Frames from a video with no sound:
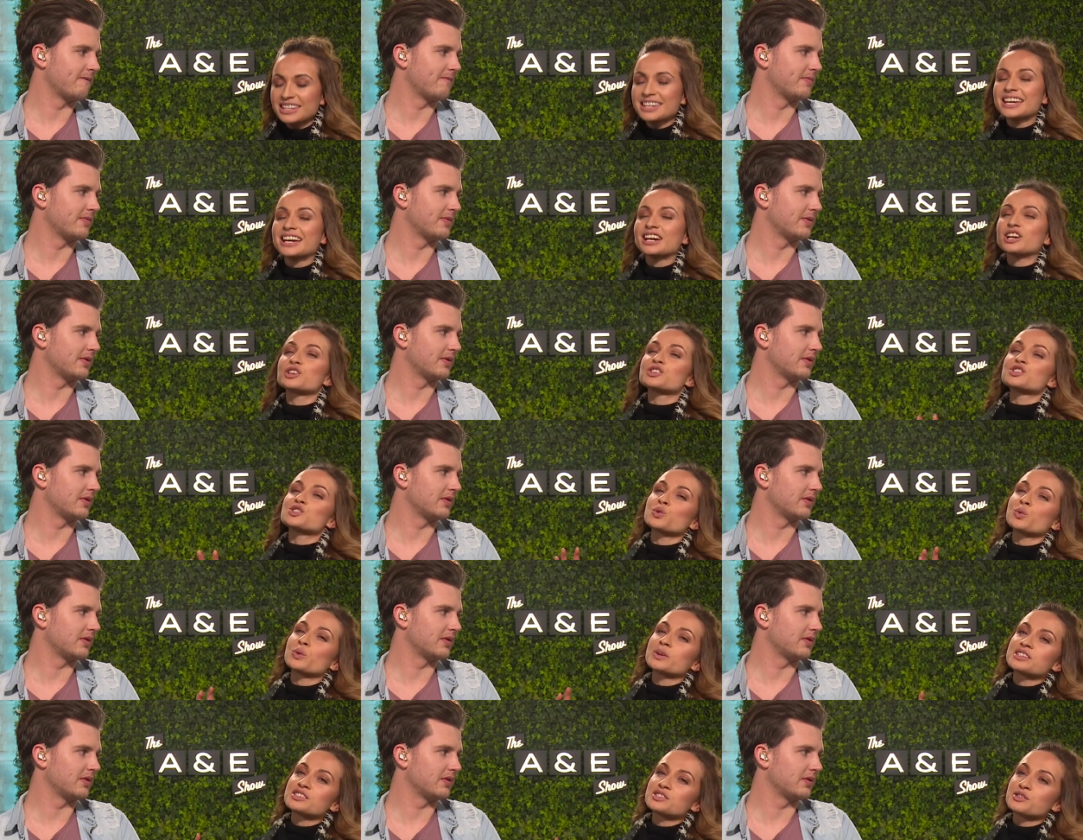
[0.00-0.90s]
Speaker 1: Yeah, because
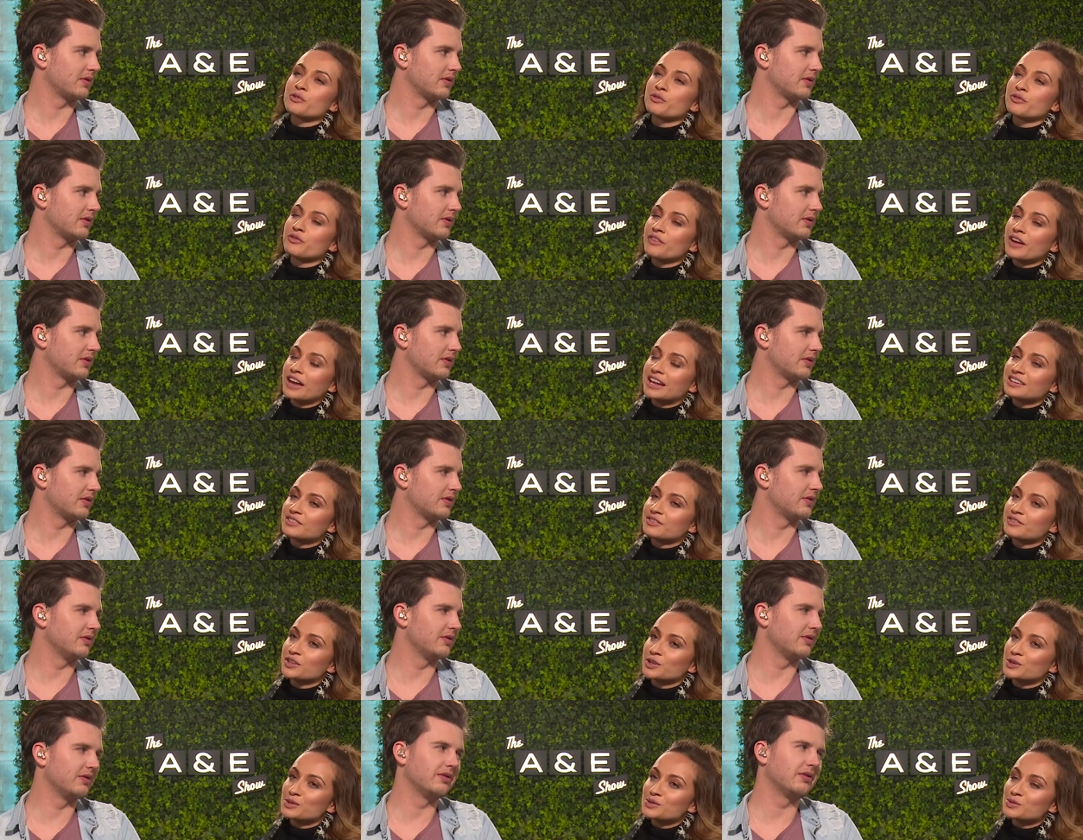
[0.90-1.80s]
twist of fate
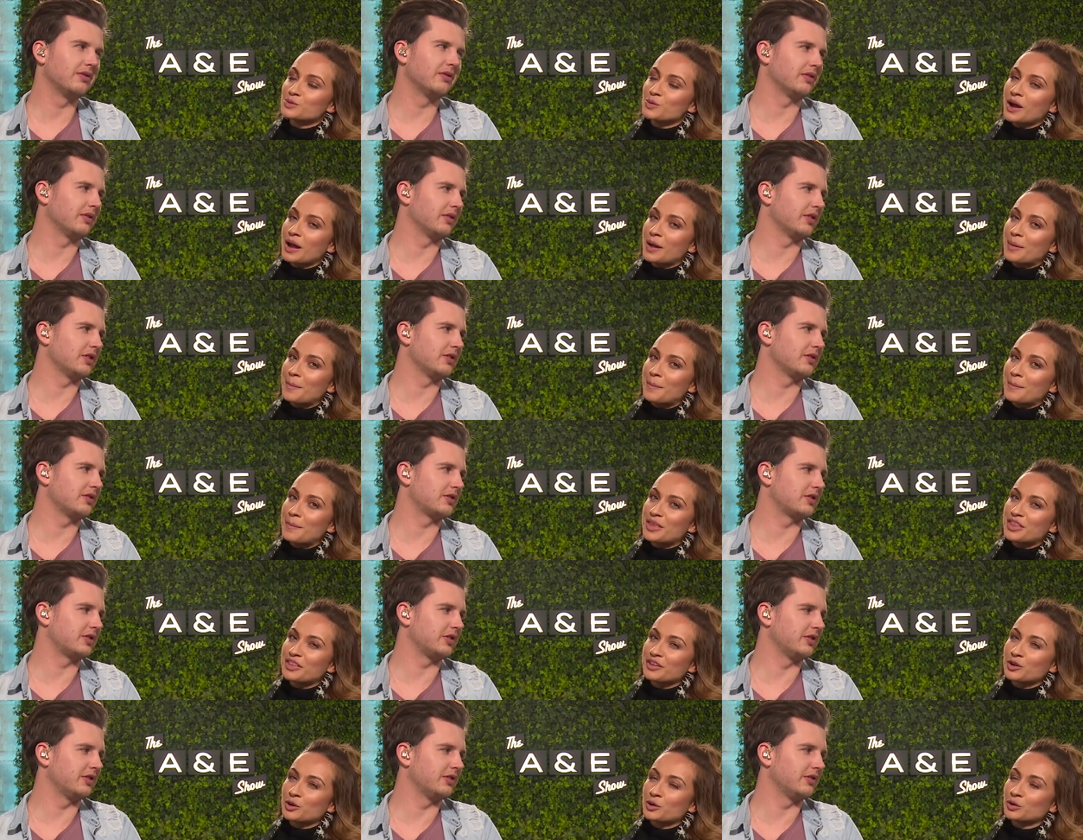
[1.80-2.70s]
feels quite
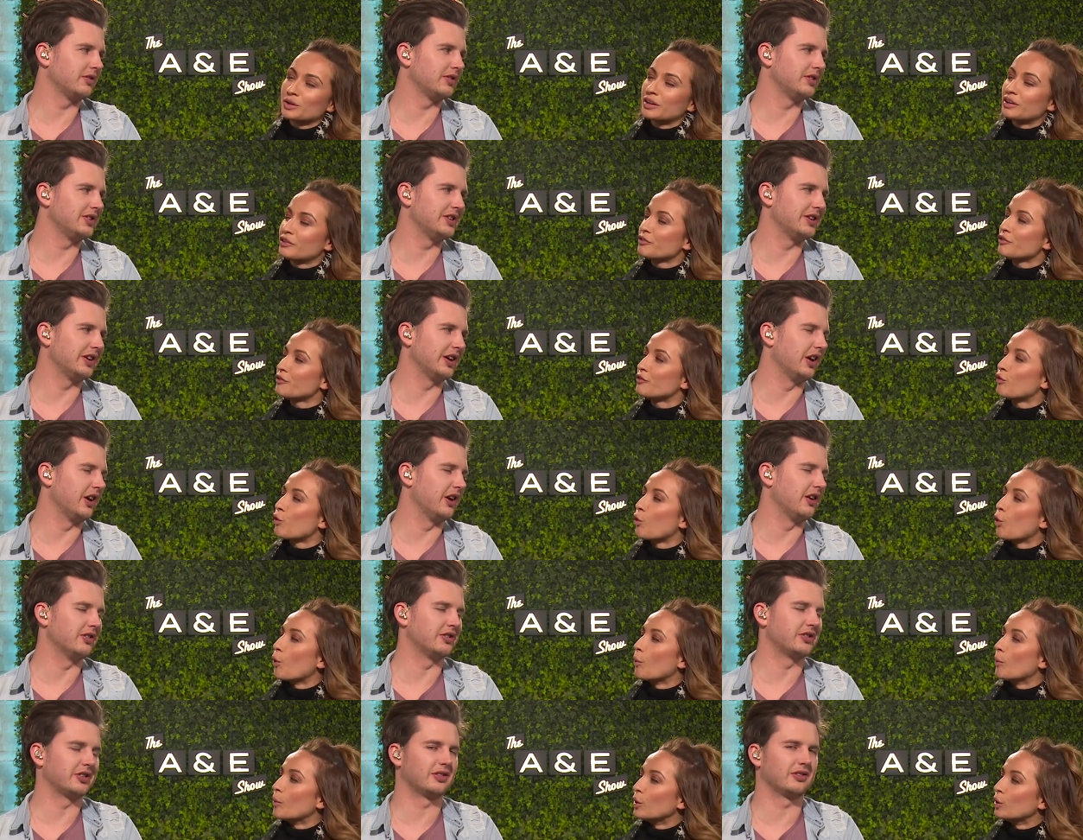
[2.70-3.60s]
mythical
Speaker 2: and
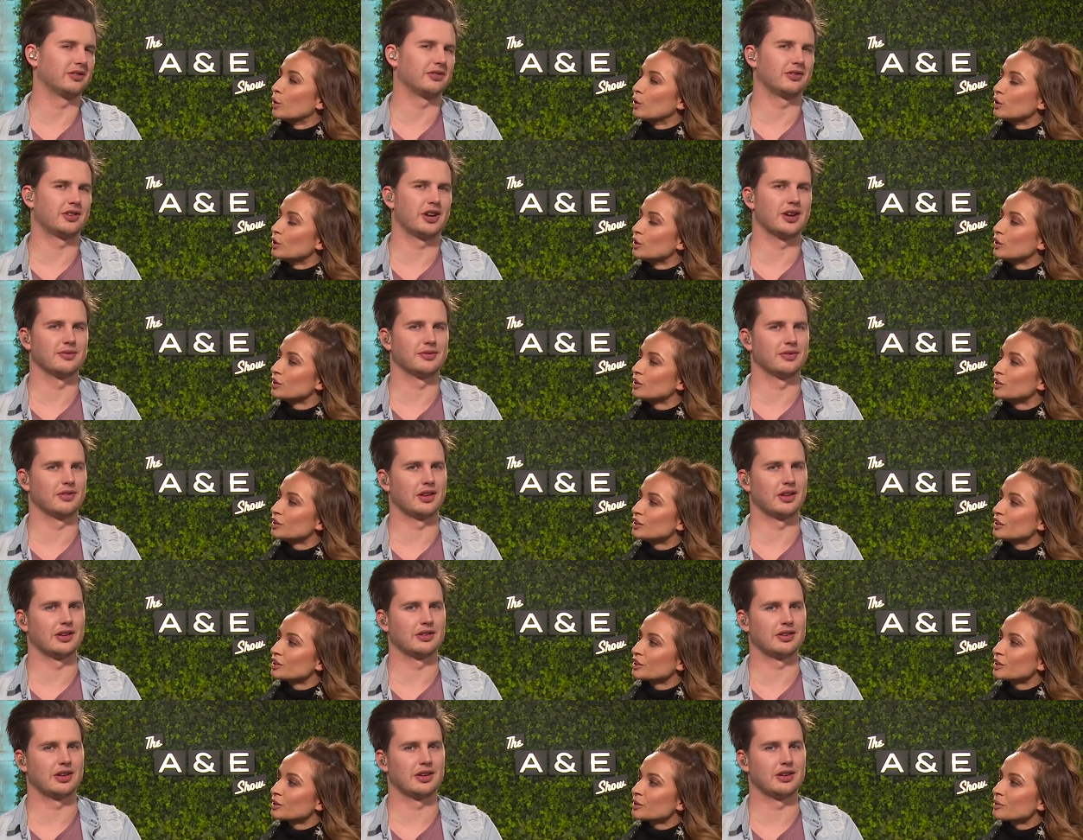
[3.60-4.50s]
yeah, formal. Yeah, Trump's not that
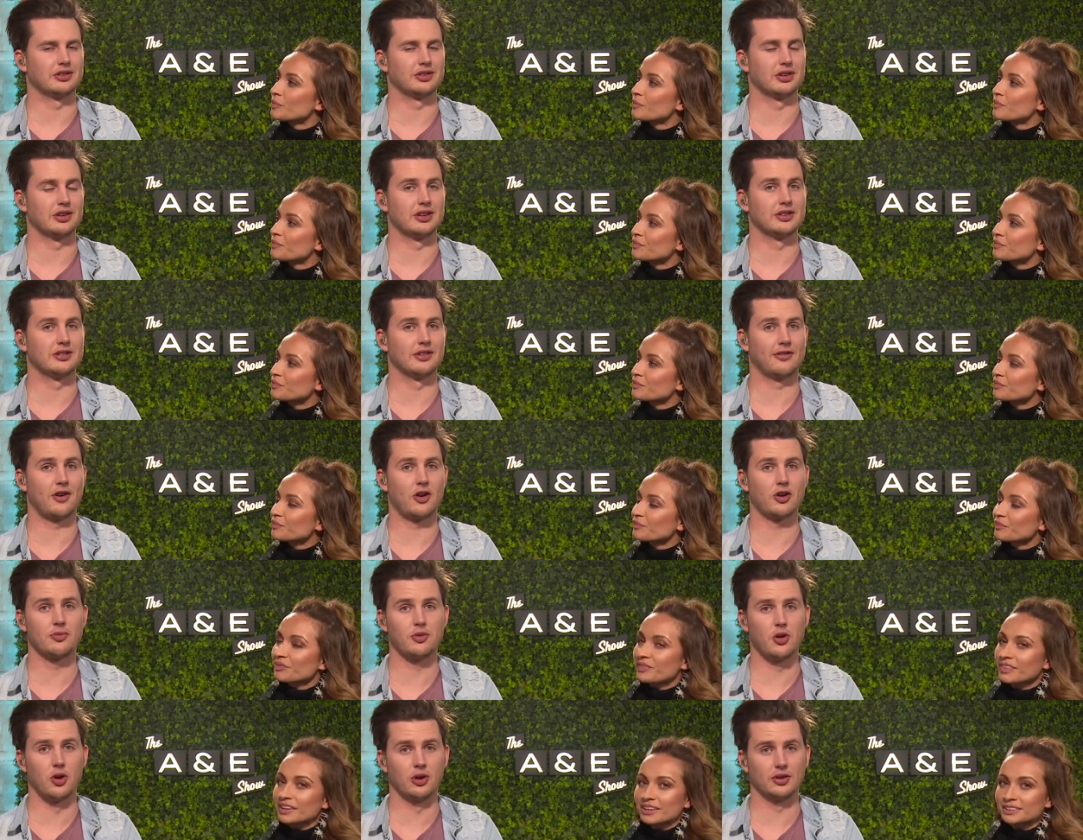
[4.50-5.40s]
intelligent. Is it
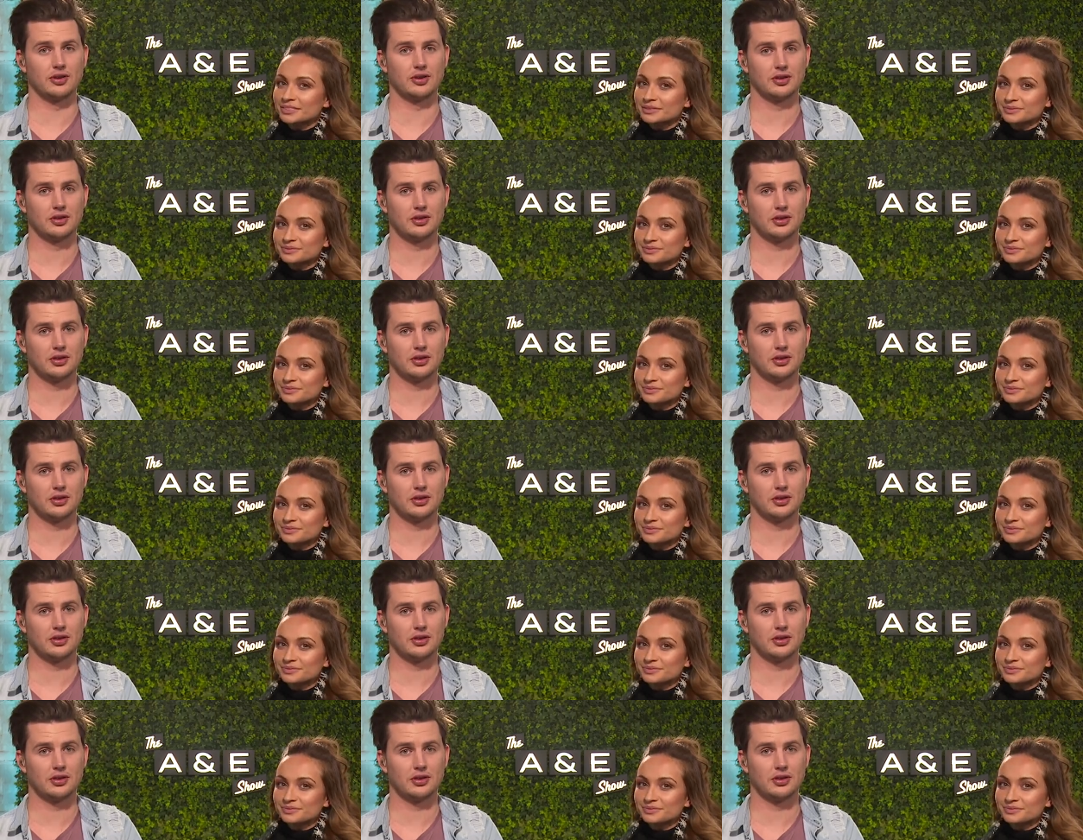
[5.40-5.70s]
Voldemort?